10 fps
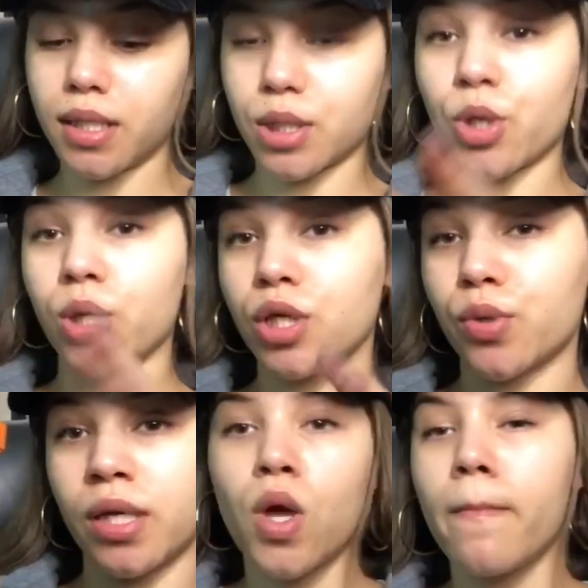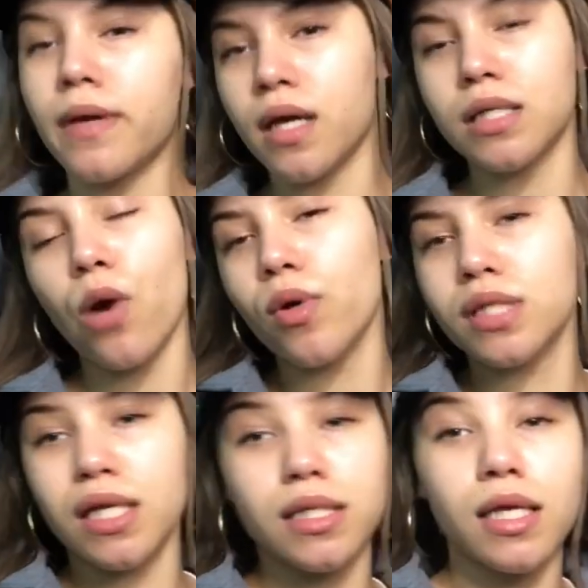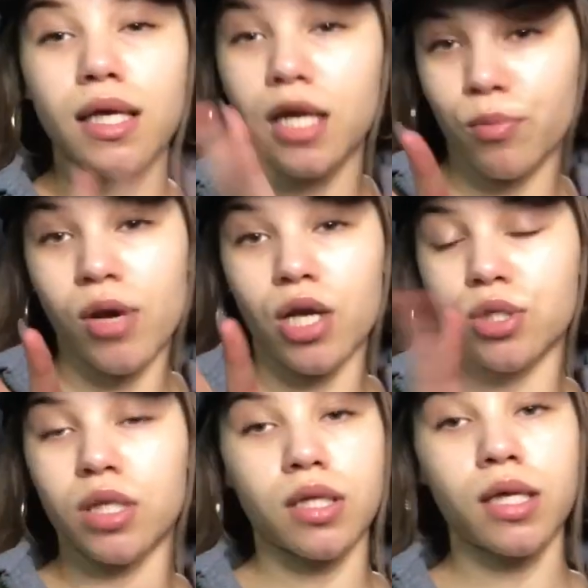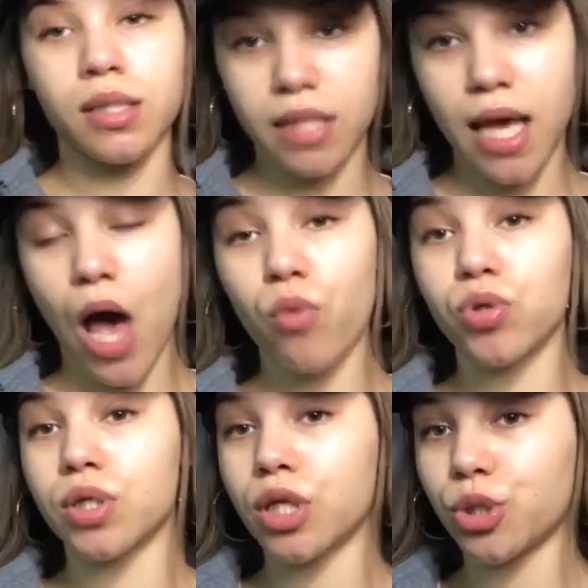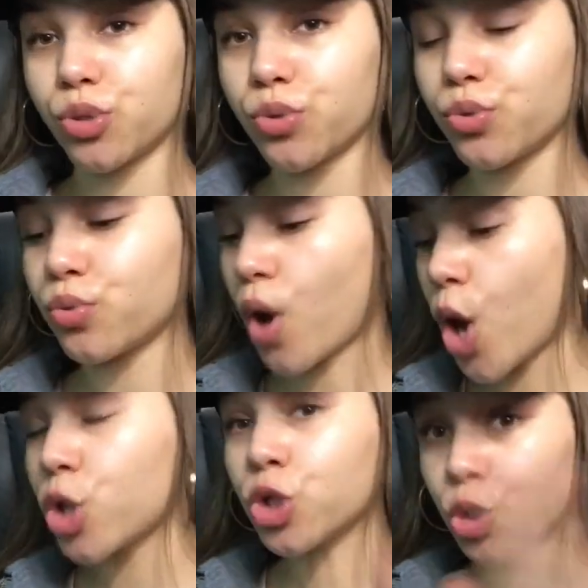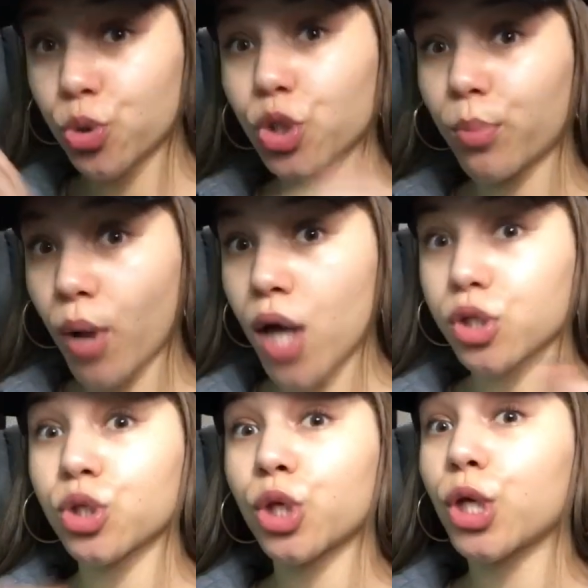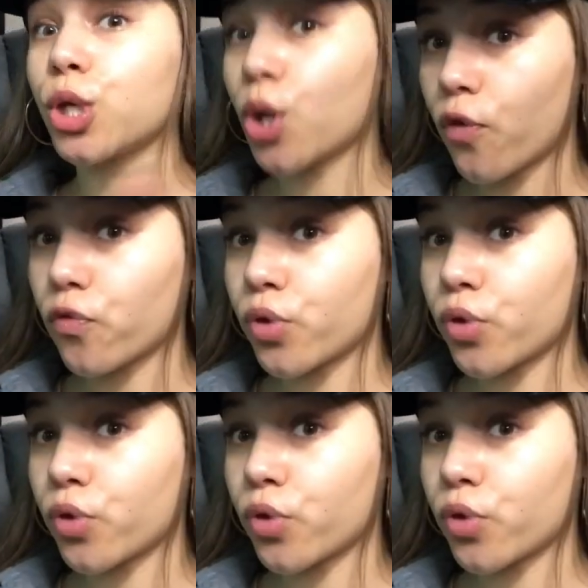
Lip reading: this curling cream because I wasn't into, like, hair products or nothing like that. I was just into using a product and getting it over